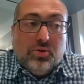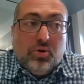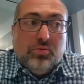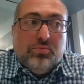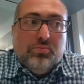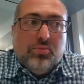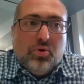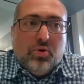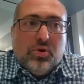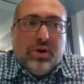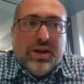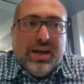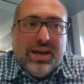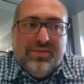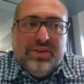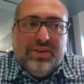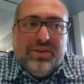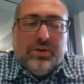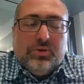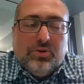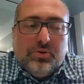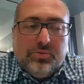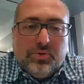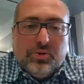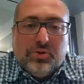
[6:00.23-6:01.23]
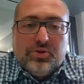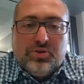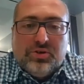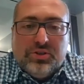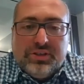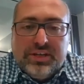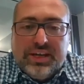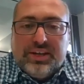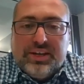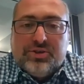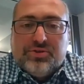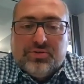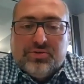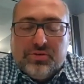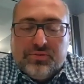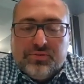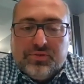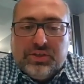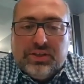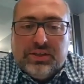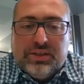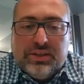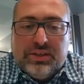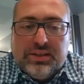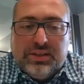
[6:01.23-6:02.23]
or more heavily commercial nature of
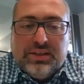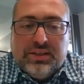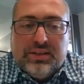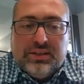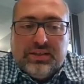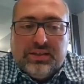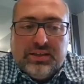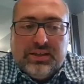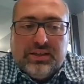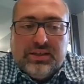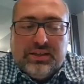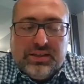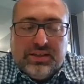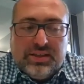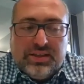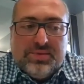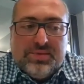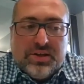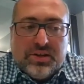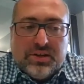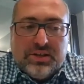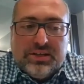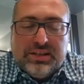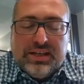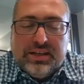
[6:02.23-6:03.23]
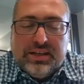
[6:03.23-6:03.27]
the American